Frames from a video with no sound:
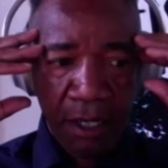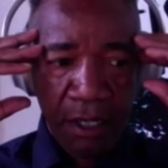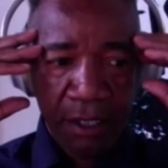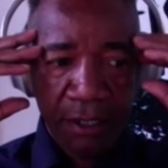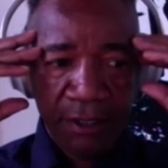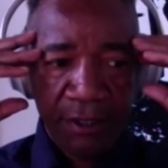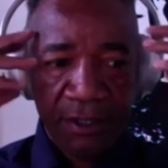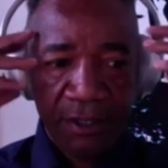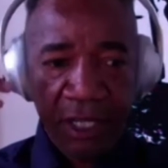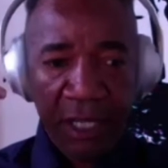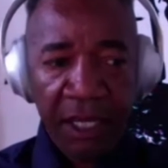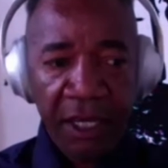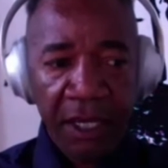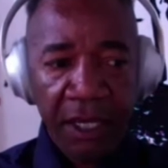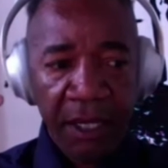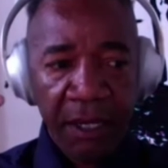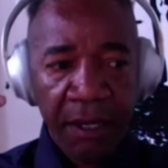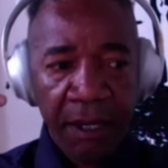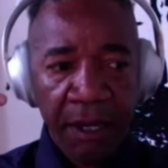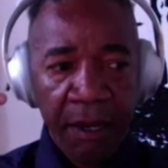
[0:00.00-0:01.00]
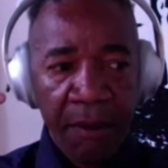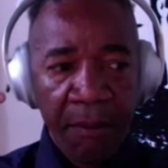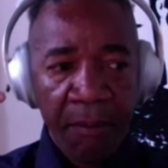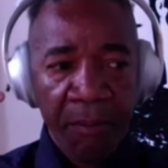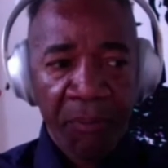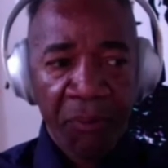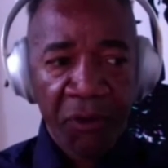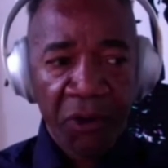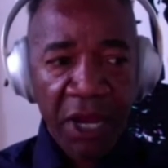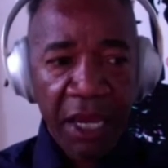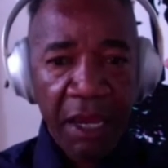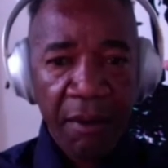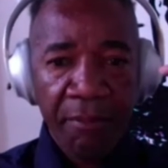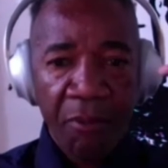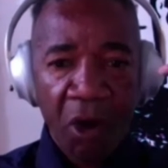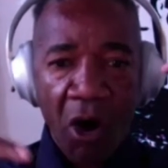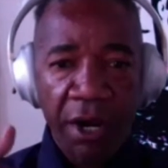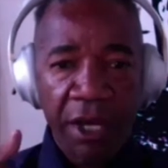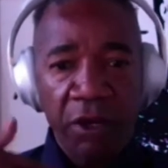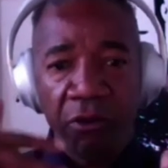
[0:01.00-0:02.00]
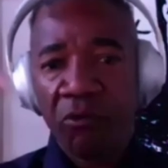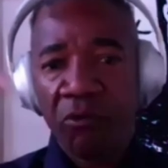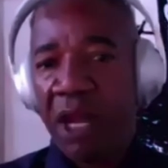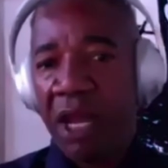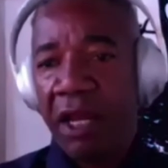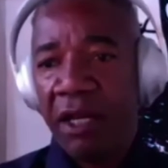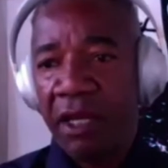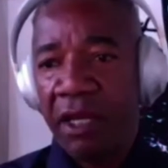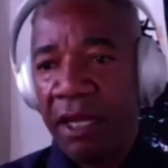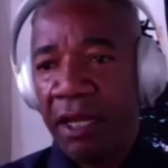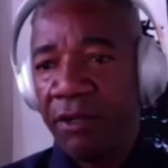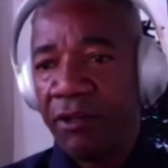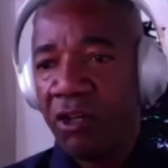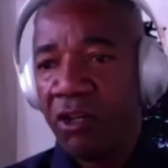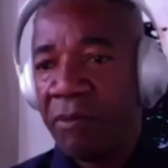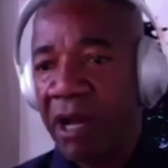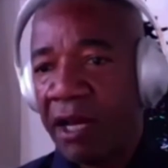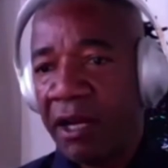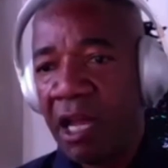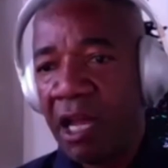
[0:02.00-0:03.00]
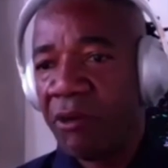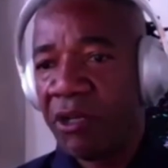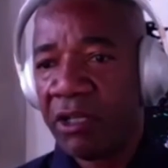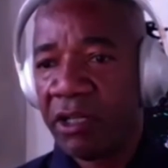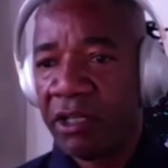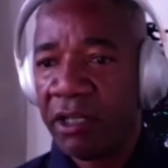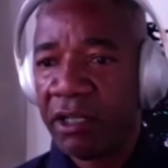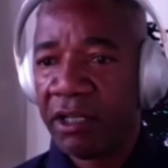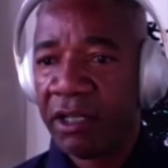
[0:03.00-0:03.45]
see bringing market rate into my neighborhood.